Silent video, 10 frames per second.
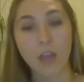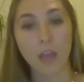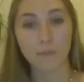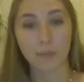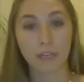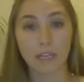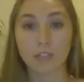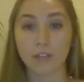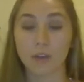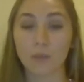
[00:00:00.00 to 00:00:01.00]
and may
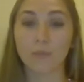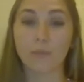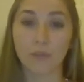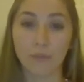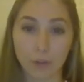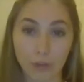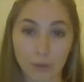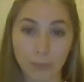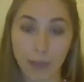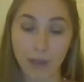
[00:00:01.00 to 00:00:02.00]
need to
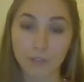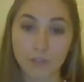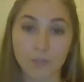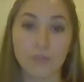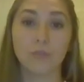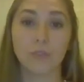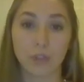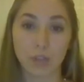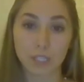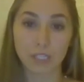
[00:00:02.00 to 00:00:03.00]
refer back to the
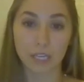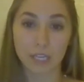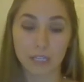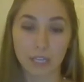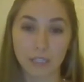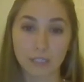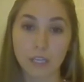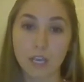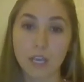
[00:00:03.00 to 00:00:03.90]
content that's